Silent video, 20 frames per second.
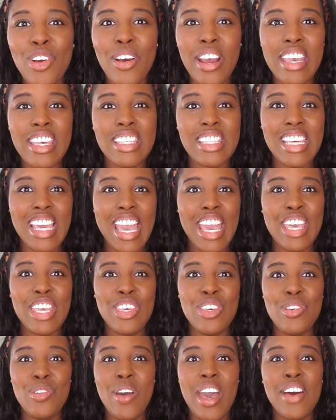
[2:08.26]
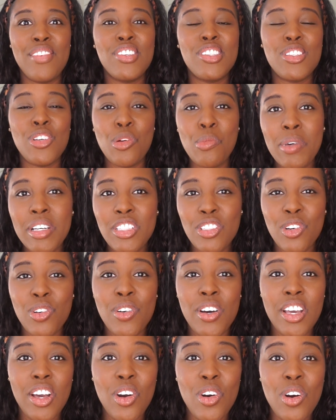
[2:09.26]
crazy and you have so much
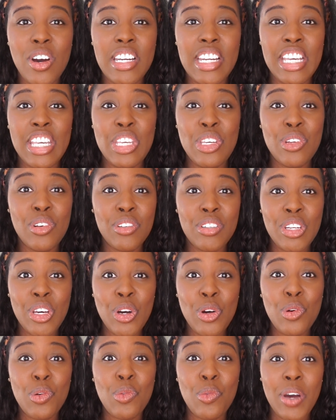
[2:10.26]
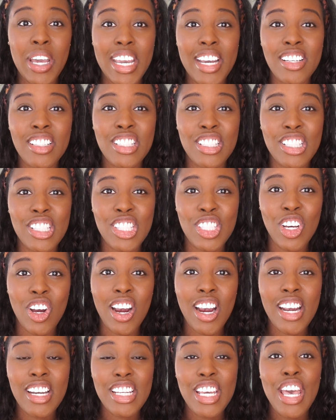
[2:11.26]
going on and you don't know where to
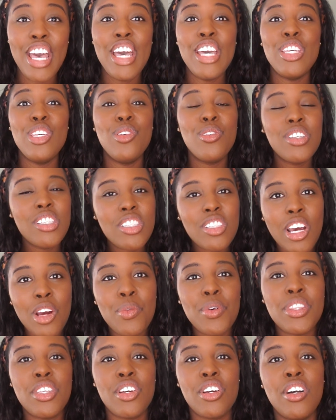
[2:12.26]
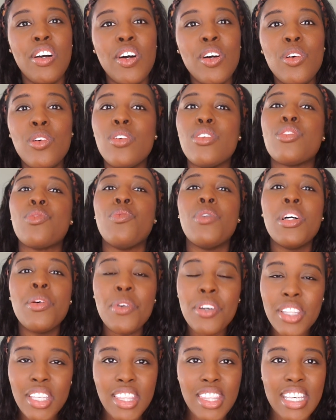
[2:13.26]
start, you can start with your goals. What
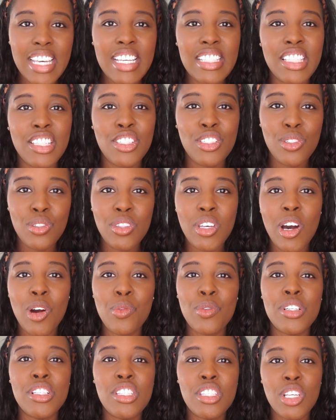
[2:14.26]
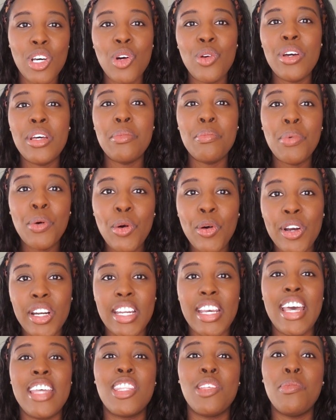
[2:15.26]
were the things that you thought were so
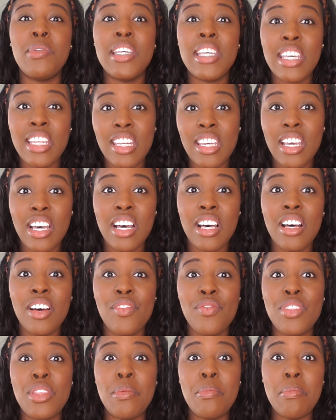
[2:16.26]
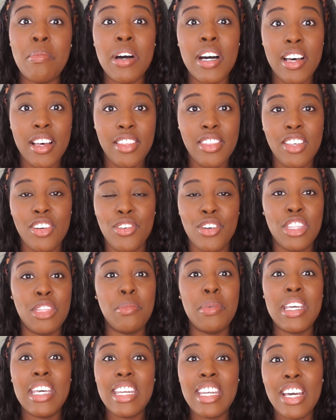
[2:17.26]
important at the beginning of the month or the
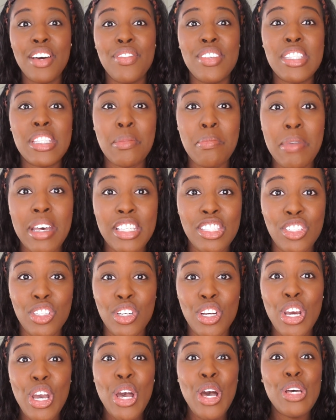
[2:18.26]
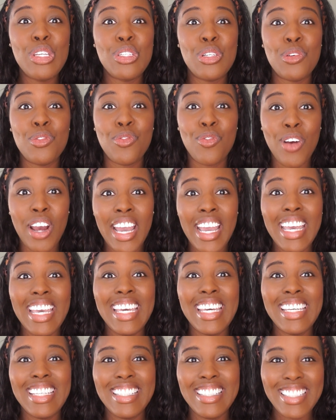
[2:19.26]
beginning of the semester to write
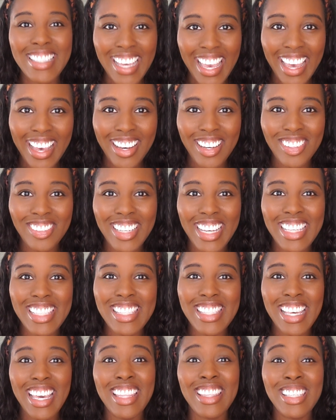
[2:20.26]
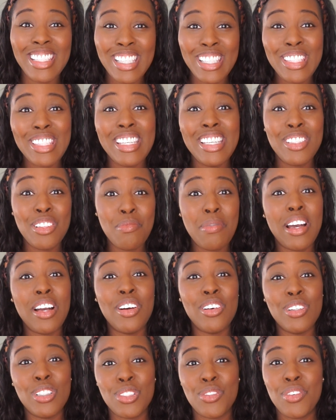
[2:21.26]
it down and say, these are my
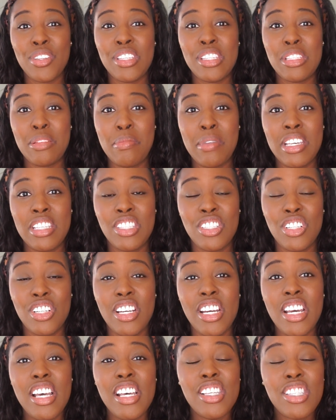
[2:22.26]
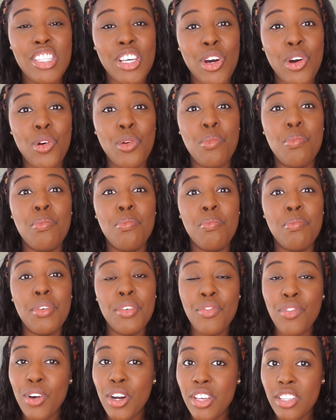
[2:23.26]
goals for the semester. So
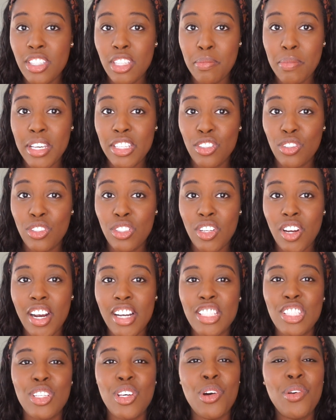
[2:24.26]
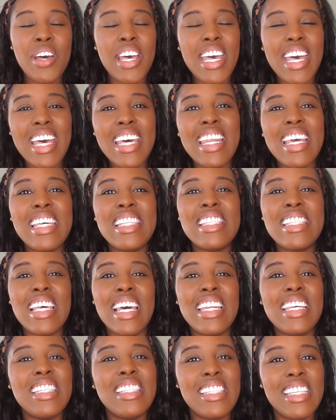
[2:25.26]
before the semester starts, go ahead and
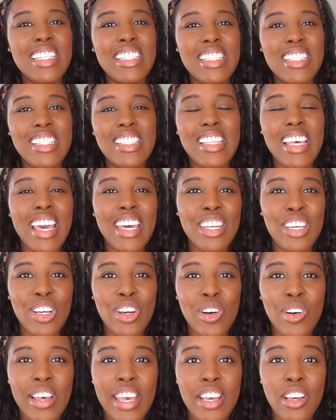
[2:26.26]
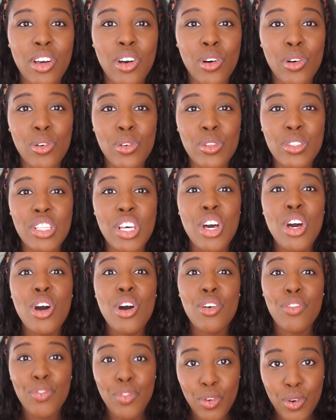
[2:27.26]
set intentions and goals
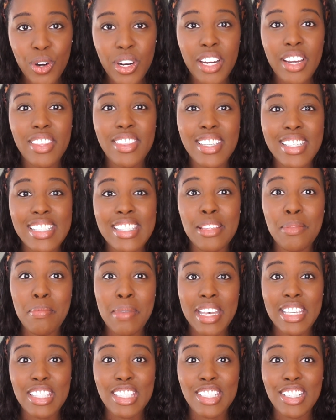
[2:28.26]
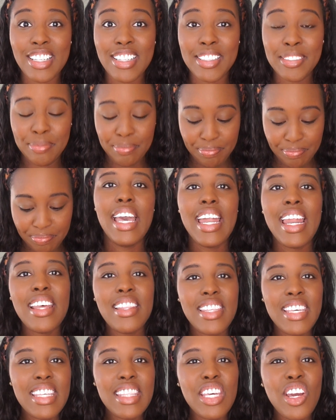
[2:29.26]
for the semester. And I
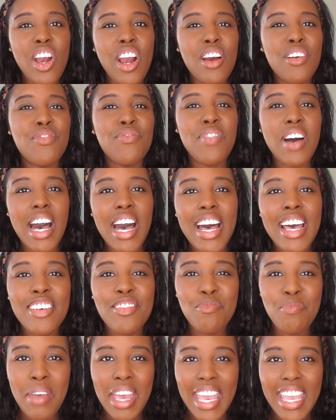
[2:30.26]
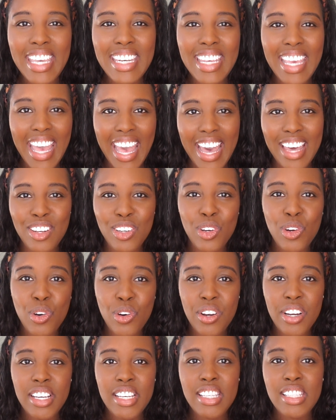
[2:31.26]
think there are 5 main
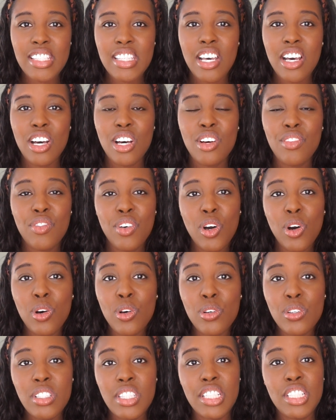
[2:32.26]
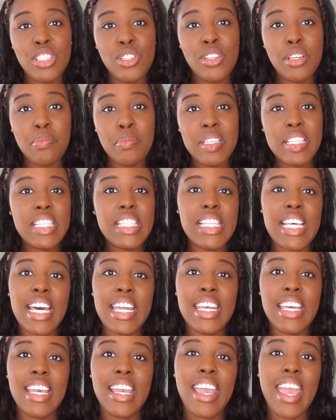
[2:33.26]
categories of goals that you can be
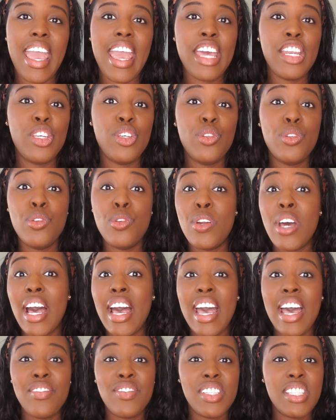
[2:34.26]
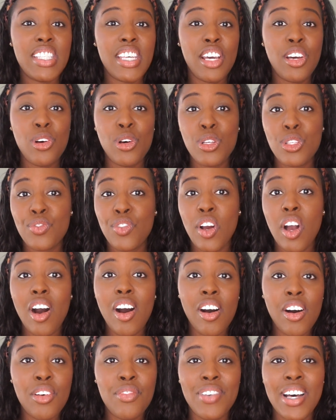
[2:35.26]
setting, and you do not have to set goals for
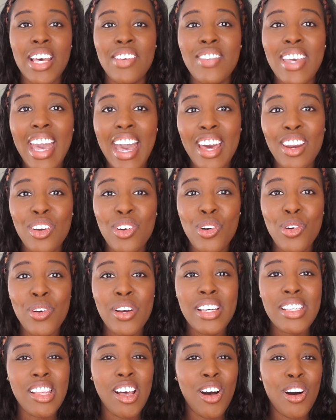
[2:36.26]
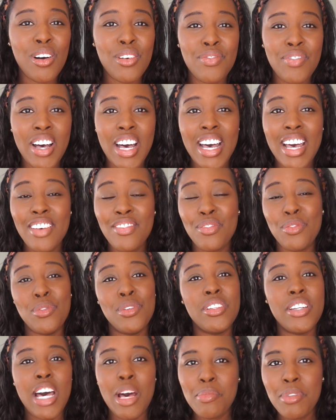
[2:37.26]
all 5 categories. All 5
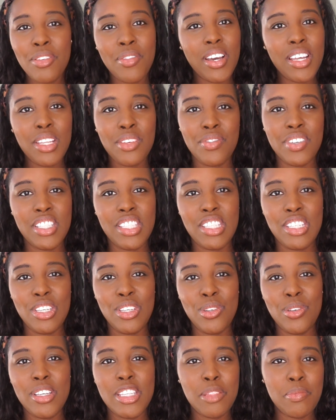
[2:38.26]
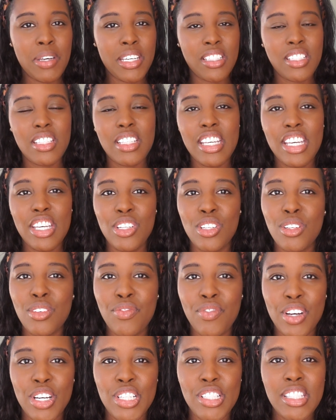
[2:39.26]
will not be relevant to you, especially in your
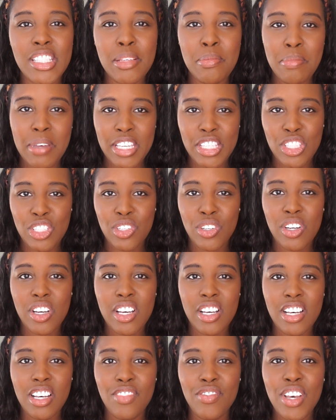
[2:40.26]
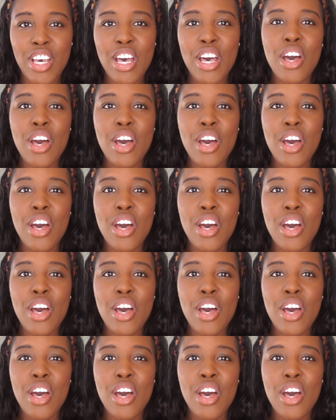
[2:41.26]
first semester of